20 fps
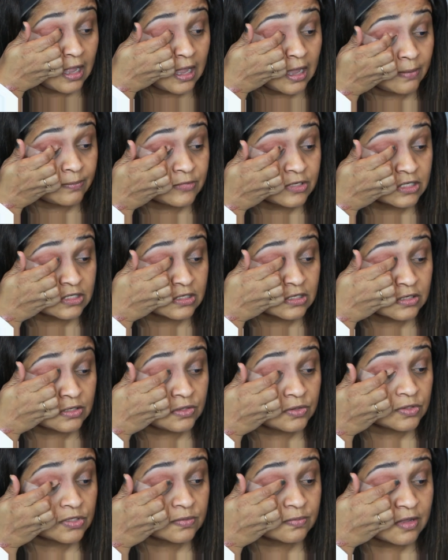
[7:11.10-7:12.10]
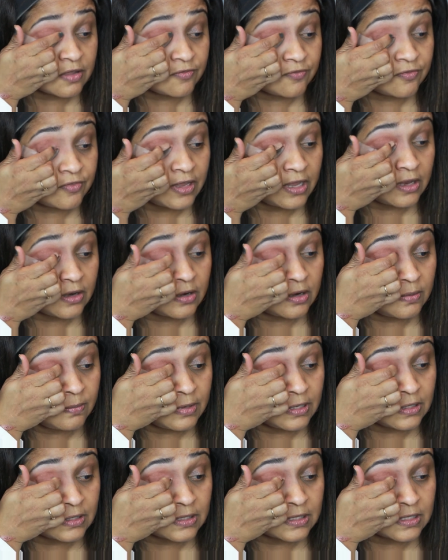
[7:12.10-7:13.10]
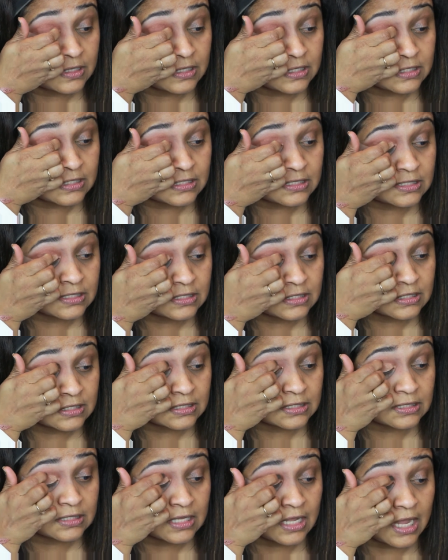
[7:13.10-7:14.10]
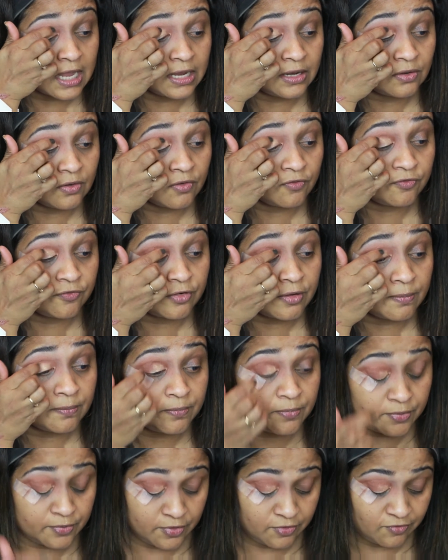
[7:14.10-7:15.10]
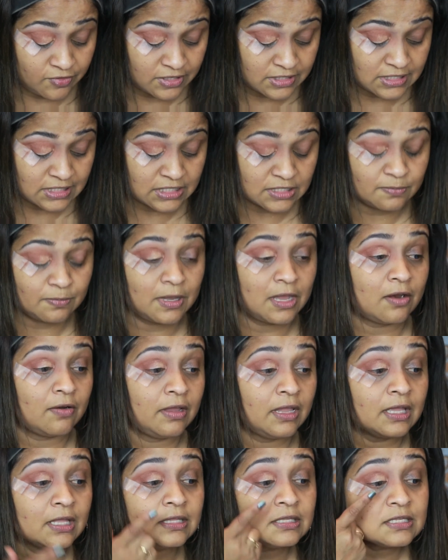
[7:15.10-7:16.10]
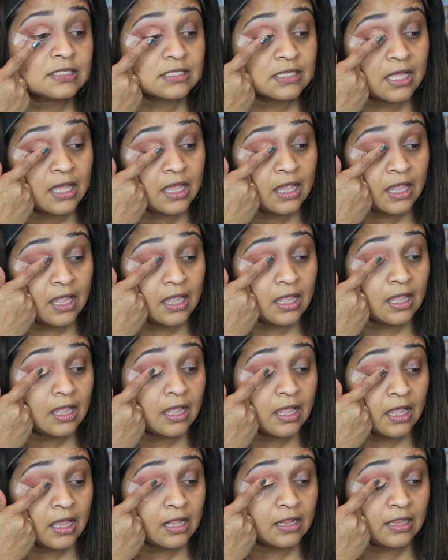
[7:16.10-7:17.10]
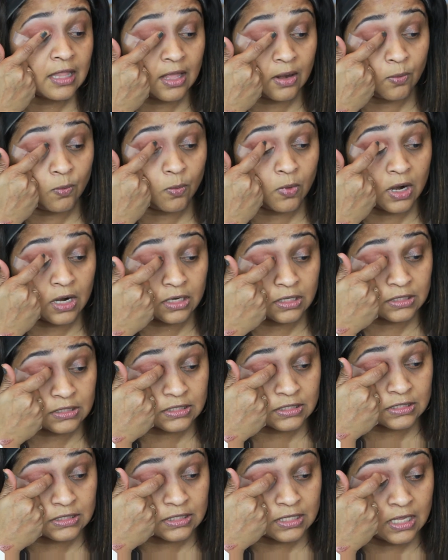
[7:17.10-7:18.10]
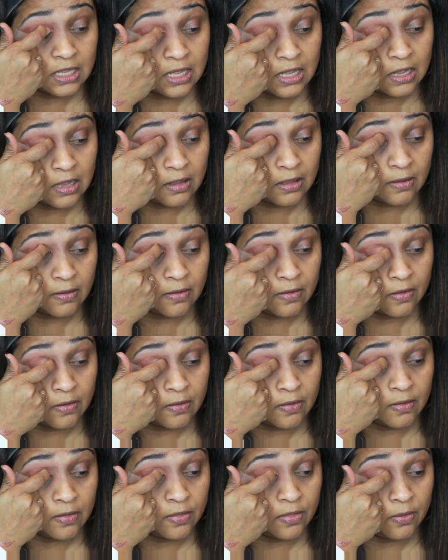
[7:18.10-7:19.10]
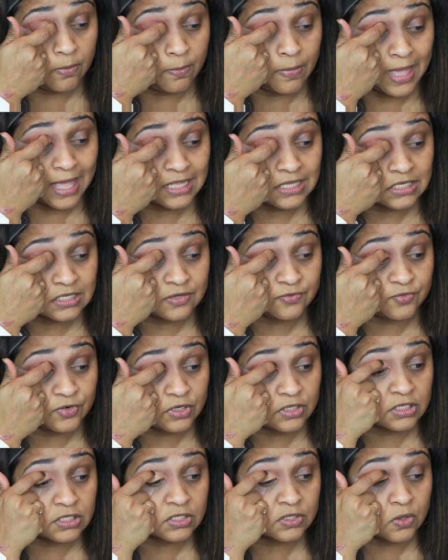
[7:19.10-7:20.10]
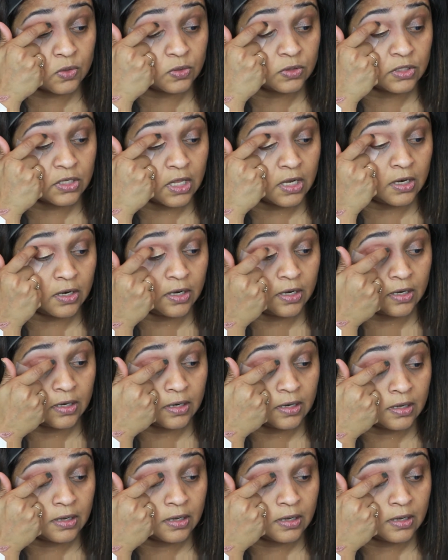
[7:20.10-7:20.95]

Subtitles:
I'm just going to use my finger because I know from previous experience that works the best for this gold color.